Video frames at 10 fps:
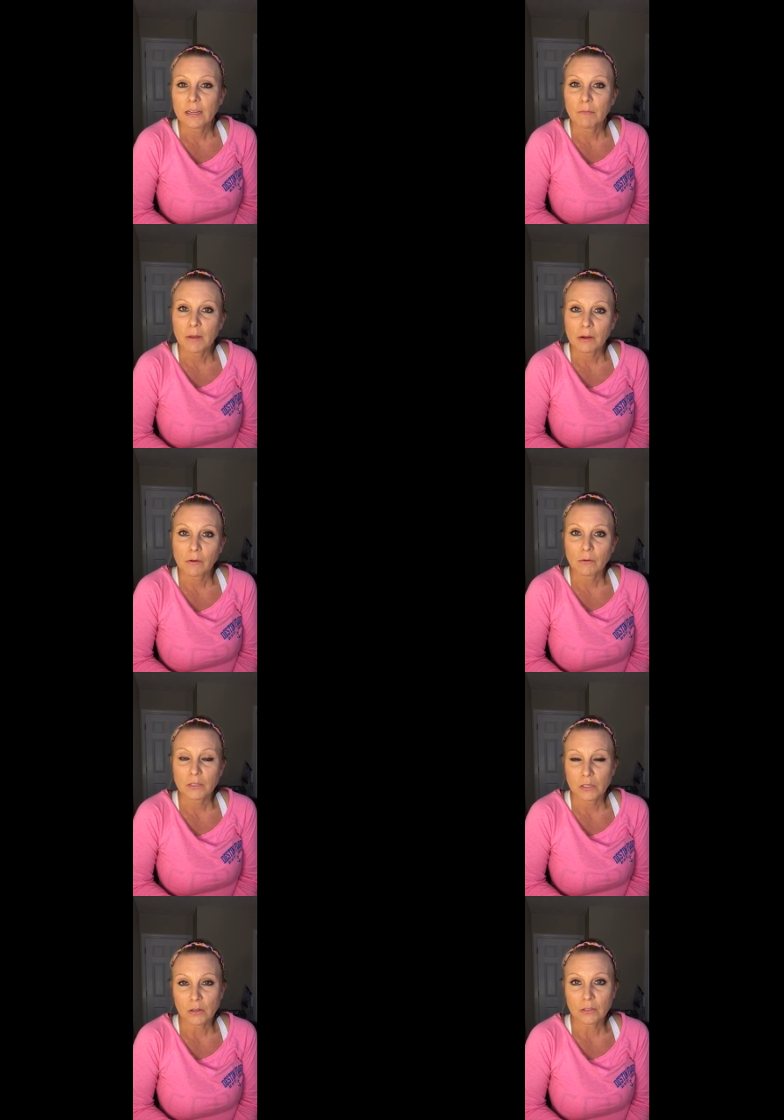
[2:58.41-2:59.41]
get better
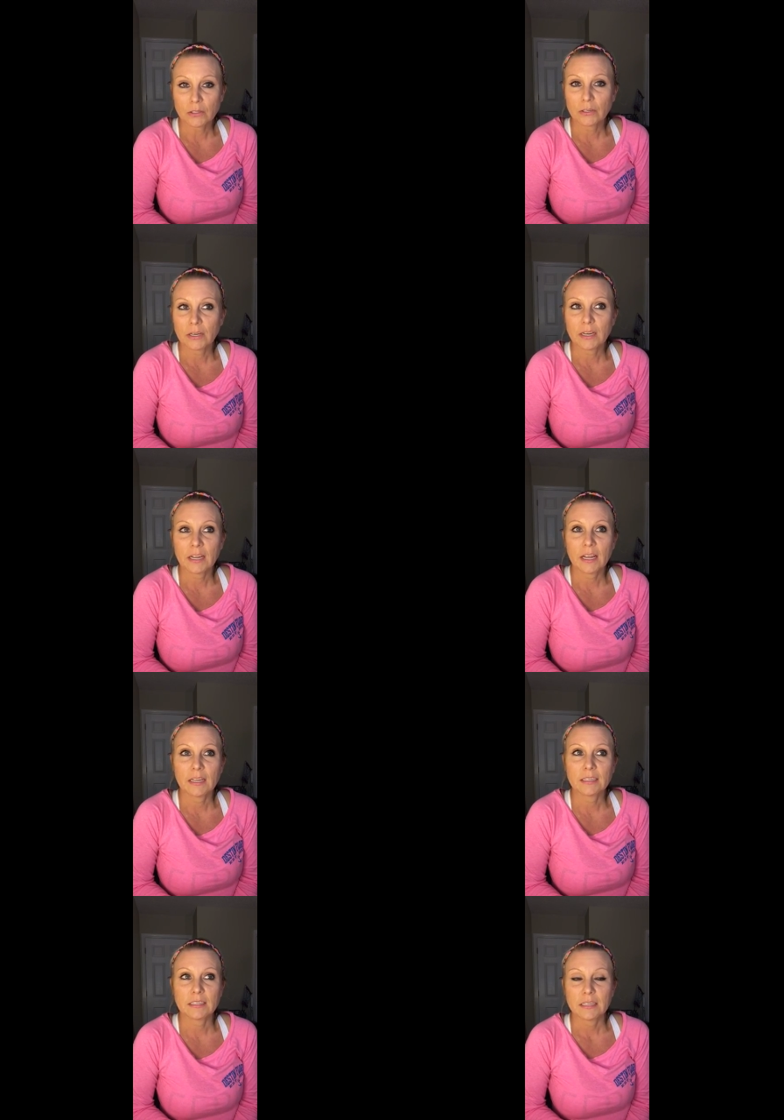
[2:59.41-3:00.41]
results you're going to
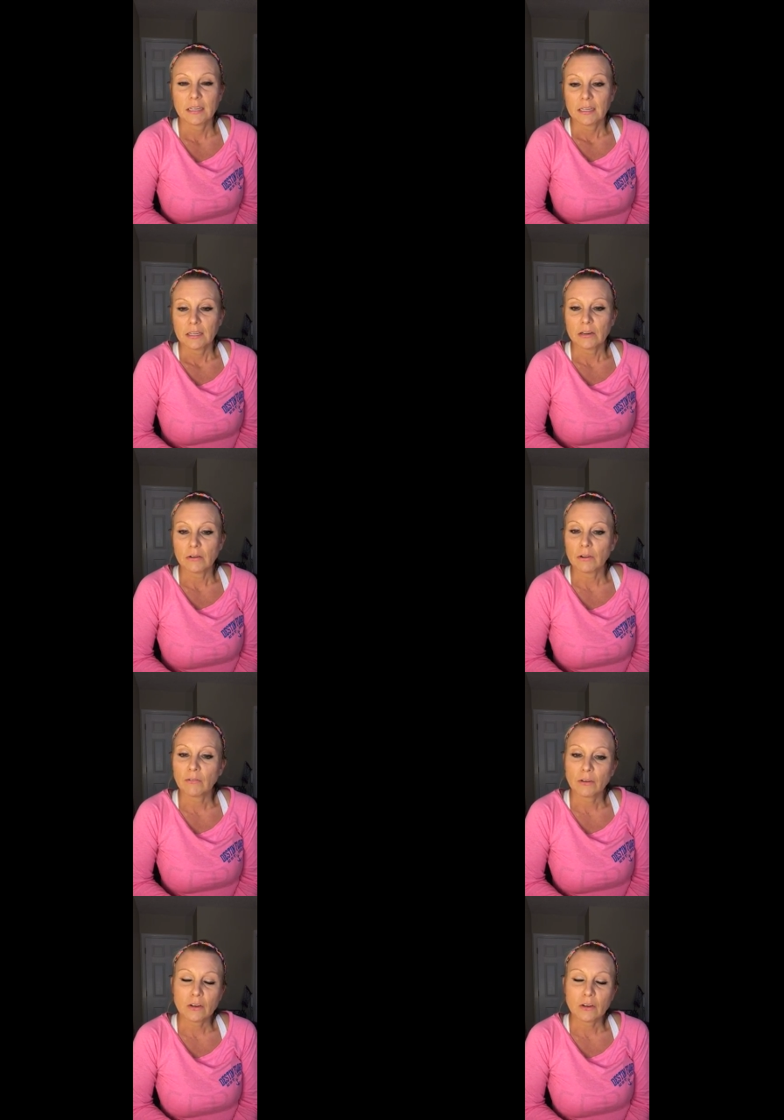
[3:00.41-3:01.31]
get you know, if